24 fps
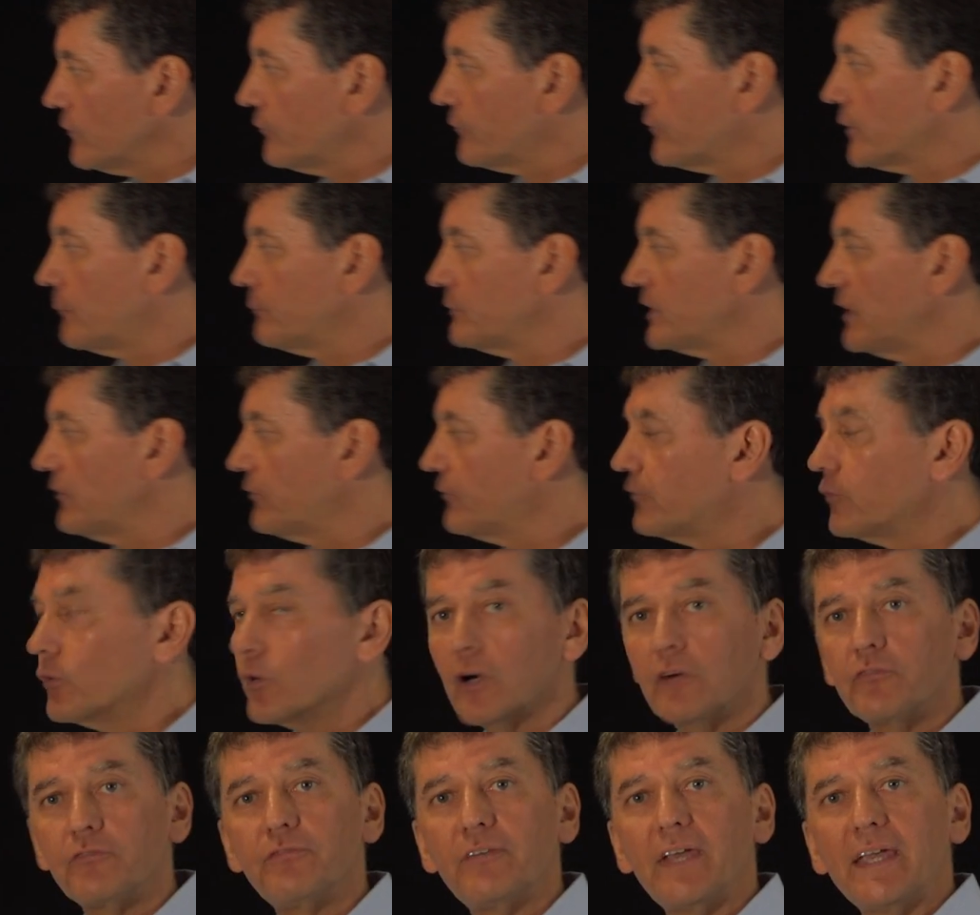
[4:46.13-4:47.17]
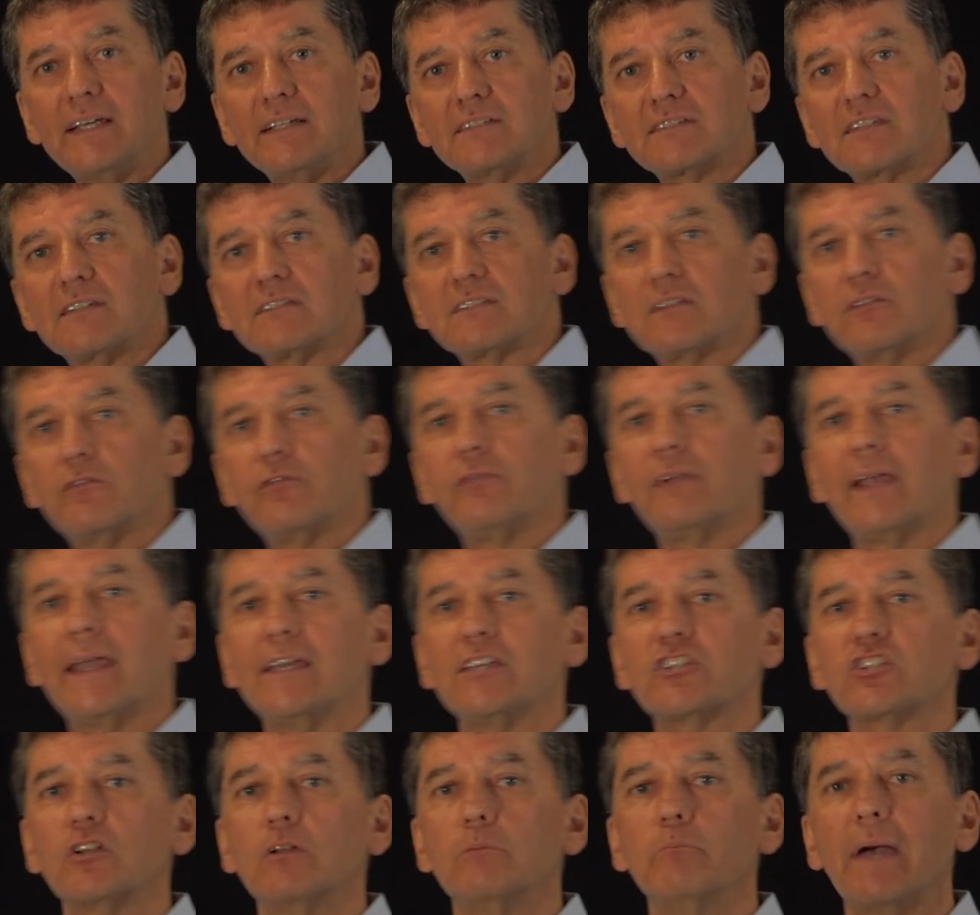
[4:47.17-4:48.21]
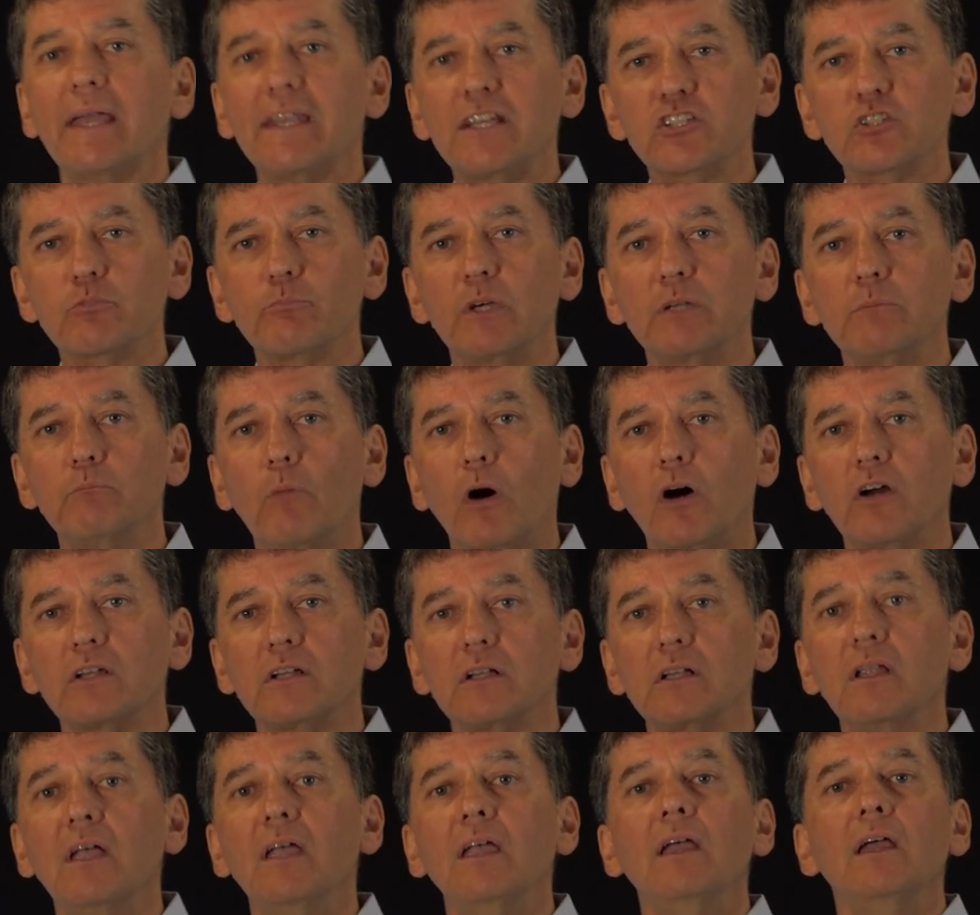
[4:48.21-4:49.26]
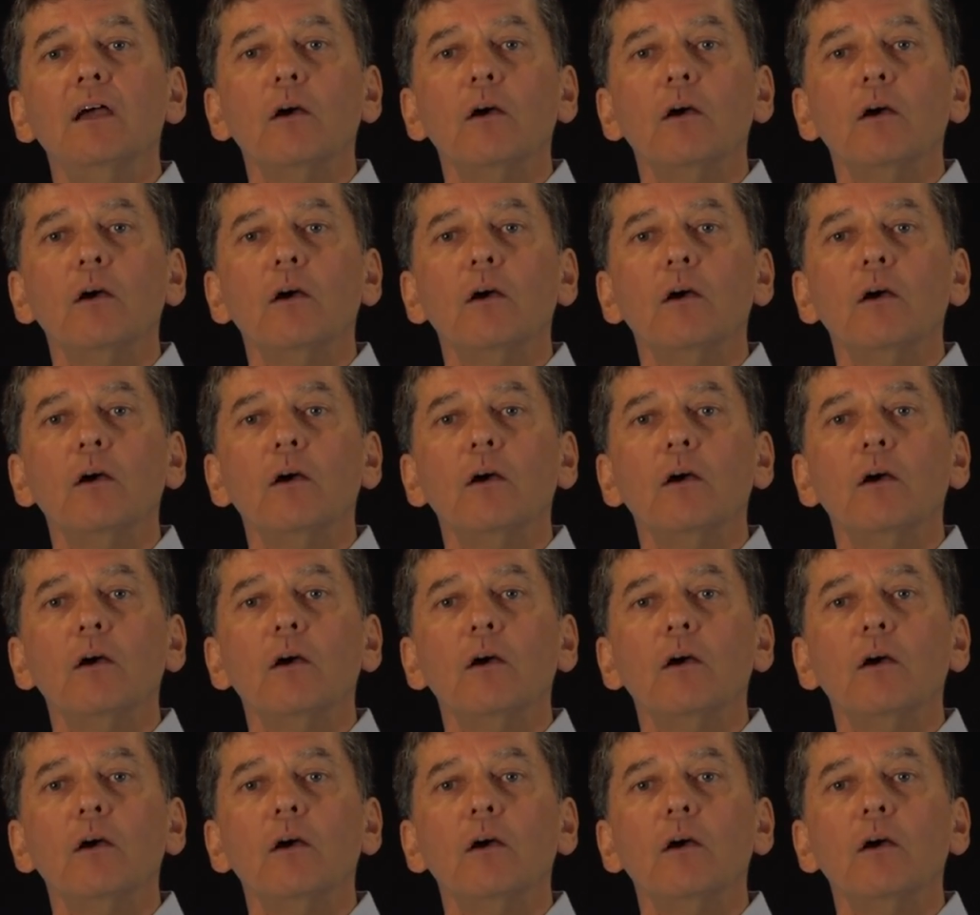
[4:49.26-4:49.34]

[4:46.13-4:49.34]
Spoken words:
from the 4 phases inflation management model,